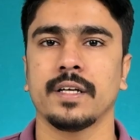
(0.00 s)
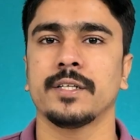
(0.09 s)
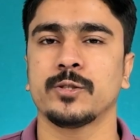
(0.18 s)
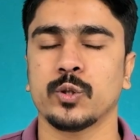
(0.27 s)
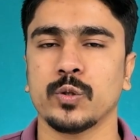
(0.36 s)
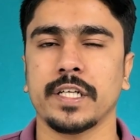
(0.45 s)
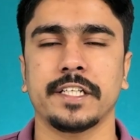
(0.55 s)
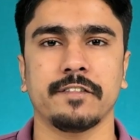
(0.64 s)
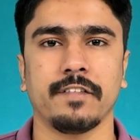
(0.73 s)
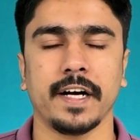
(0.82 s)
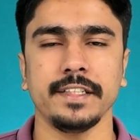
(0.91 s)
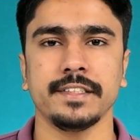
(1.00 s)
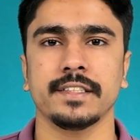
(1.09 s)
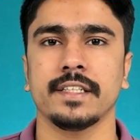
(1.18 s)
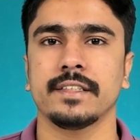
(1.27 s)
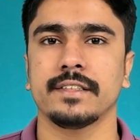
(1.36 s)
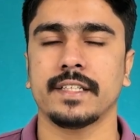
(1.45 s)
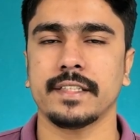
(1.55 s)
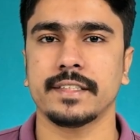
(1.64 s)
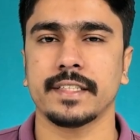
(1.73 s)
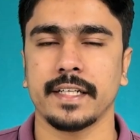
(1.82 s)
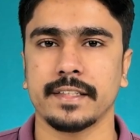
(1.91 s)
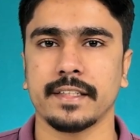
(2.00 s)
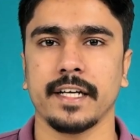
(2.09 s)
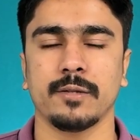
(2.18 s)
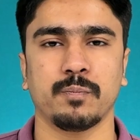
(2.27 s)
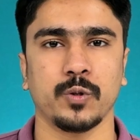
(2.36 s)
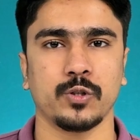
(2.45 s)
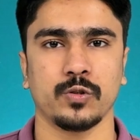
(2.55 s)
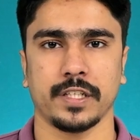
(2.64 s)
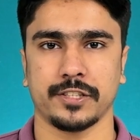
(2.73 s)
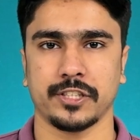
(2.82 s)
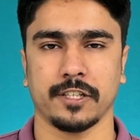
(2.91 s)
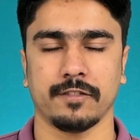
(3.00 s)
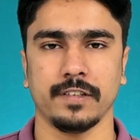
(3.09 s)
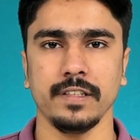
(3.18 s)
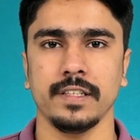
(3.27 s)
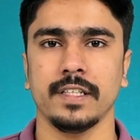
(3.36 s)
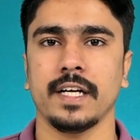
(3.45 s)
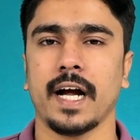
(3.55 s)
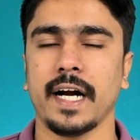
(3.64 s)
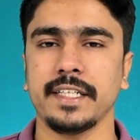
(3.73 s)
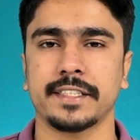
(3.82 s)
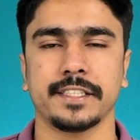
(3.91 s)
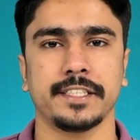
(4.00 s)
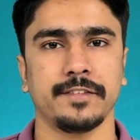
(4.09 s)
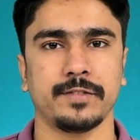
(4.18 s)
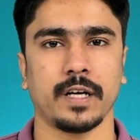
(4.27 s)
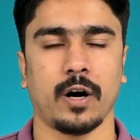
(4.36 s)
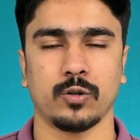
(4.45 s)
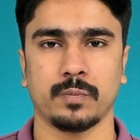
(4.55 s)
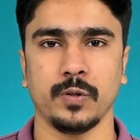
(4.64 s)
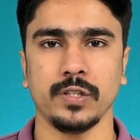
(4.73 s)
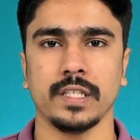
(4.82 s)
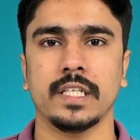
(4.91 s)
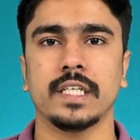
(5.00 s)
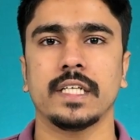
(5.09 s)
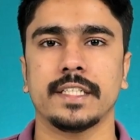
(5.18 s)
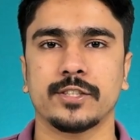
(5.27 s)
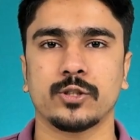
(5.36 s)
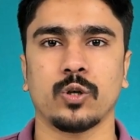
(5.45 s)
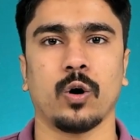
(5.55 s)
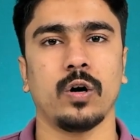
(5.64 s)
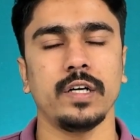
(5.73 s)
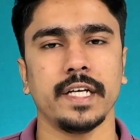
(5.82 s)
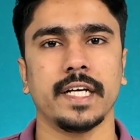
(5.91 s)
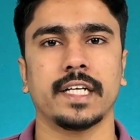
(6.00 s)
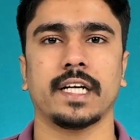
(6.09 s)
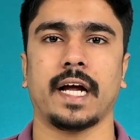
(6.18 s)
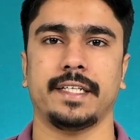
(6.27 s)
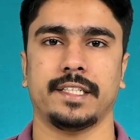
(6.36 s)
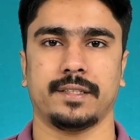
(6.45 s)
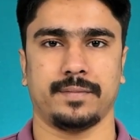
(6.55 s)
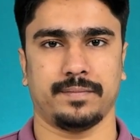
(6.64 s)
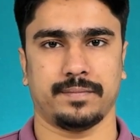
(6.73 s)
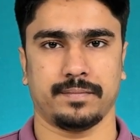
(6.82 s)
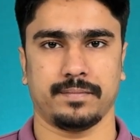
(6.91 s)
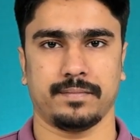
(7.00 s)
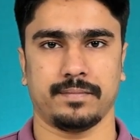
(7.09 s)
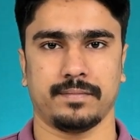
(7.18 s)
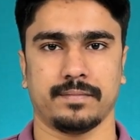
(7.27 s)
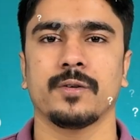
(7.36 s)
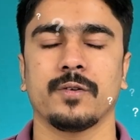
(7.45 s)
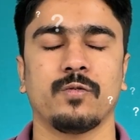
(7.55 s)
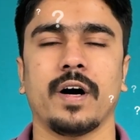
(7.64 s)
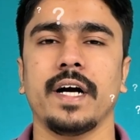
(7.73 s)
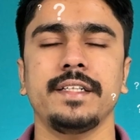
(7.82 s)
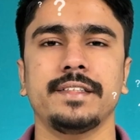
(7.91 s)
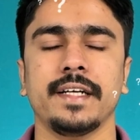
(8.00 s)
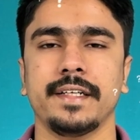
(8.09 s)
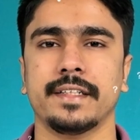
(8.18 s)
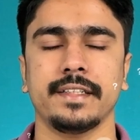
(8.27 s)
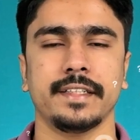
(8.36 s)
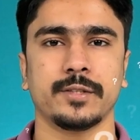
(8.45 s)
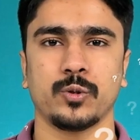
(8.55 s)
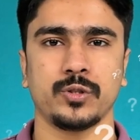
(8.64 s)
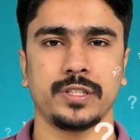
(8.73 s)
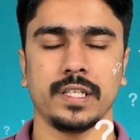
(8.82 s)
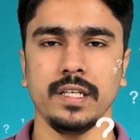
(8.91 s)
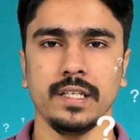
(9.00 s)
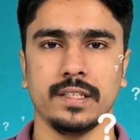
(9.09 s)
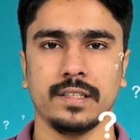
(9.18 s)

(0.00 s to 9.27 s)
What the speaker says: So the device that sends the input to the server and receives the output is called a client. Why is the internet crucial?